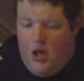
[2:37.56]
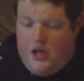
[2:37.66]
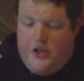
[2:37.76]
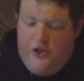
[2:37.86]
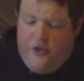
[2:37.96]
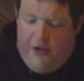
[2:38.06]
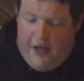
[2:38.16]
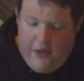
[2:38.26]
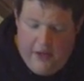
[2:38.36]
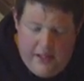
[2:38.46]
I do
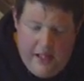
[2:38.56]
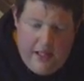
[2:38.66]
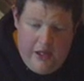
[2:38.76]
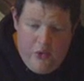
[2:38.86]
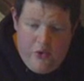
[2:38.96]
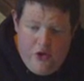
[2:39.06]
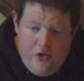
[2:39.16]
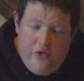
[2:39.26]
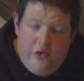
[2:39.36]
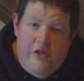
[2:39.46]
figure that you
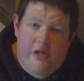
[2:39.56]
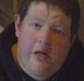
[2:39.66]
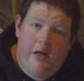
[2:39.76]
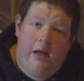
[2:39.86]
shouldn't